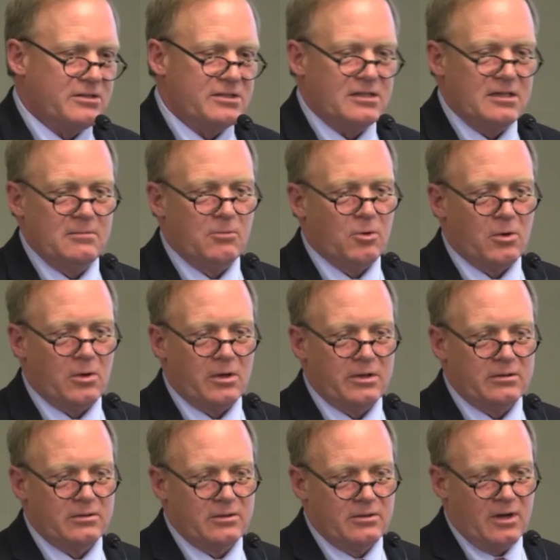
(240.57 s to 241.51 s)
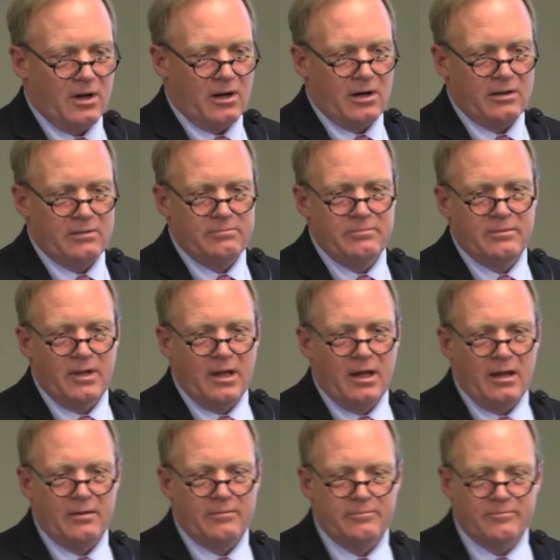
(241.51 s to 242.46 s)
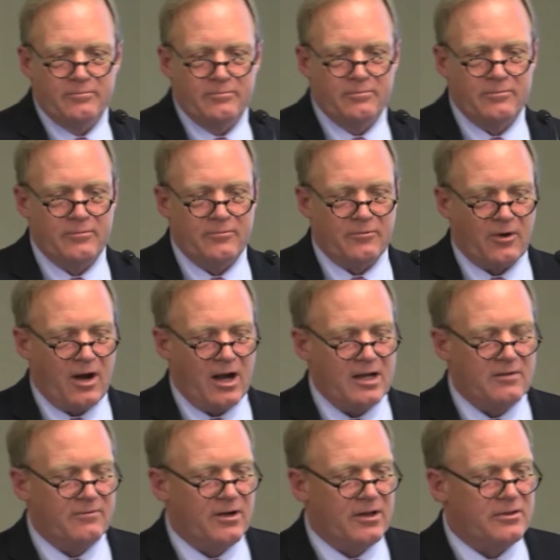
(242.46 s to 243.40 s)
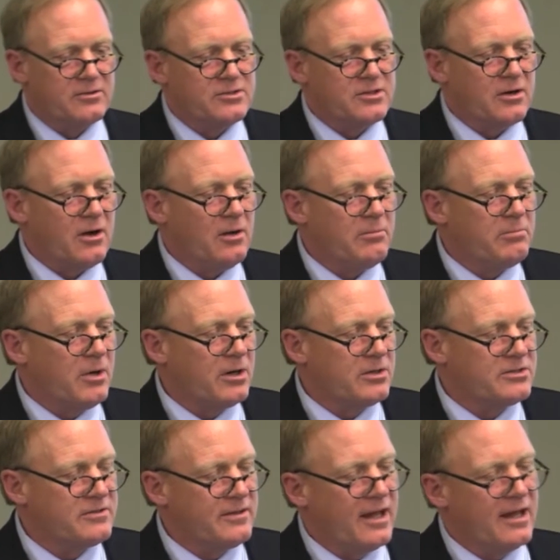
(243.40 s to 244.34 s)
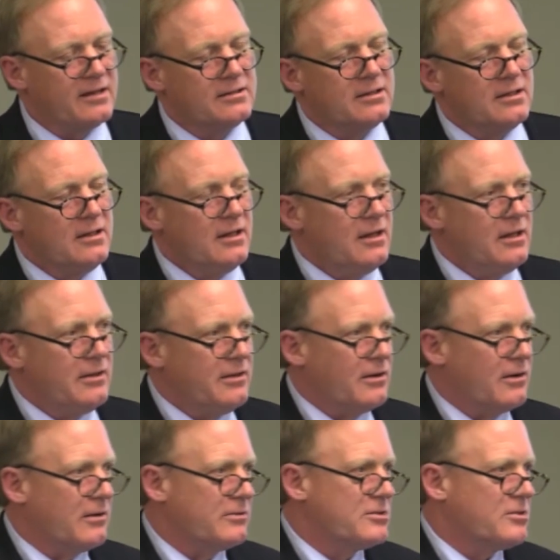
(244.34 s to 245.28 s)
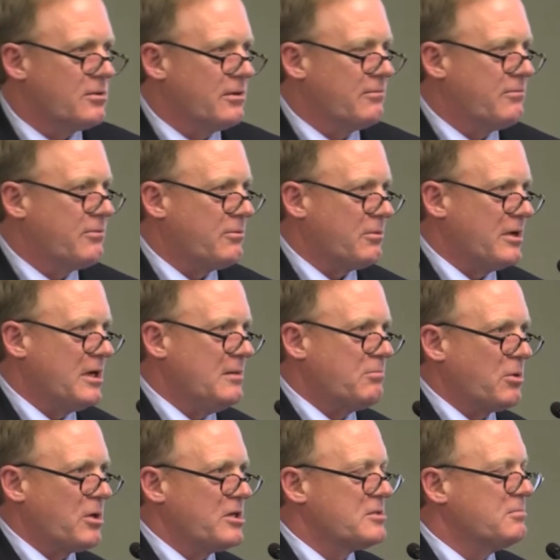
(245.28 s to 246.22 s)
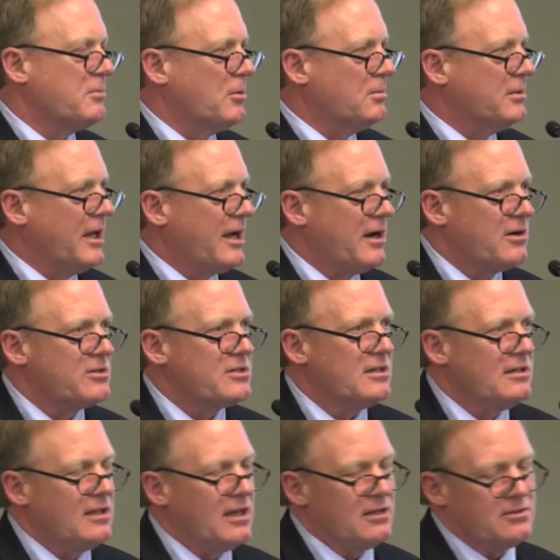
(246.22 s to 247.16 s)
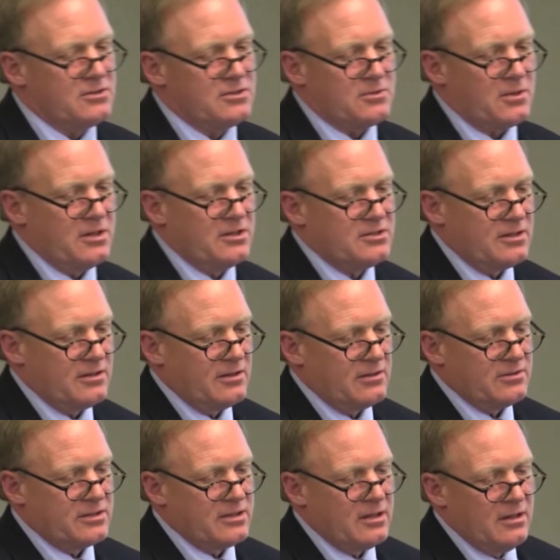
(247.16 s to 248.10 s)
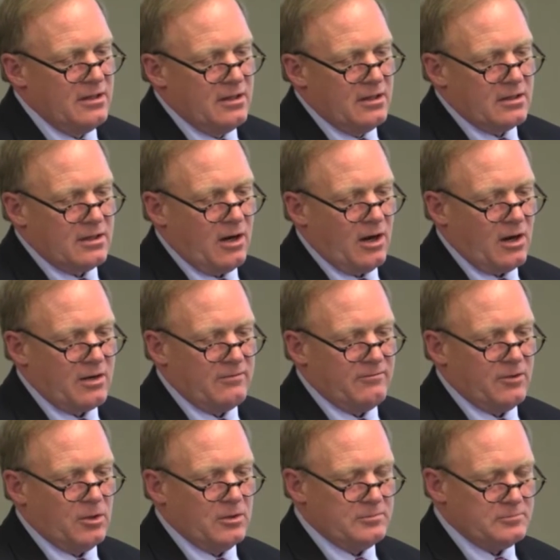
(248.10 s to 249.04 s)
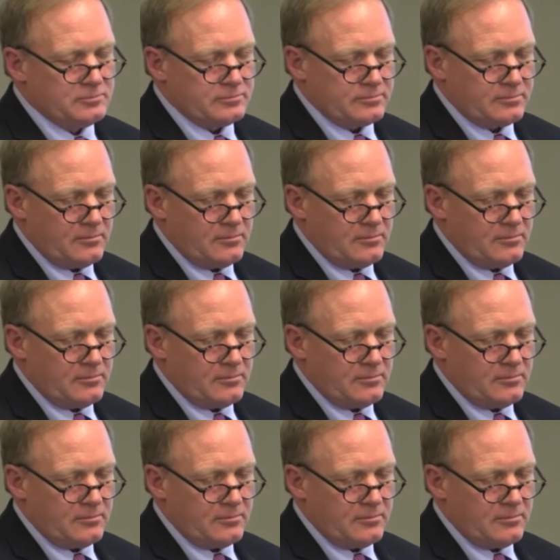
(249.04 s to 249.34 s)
Seabourn, Cunard, variety of others are all parts of that. There are sort of three principal players in the industry. So there's Carnival,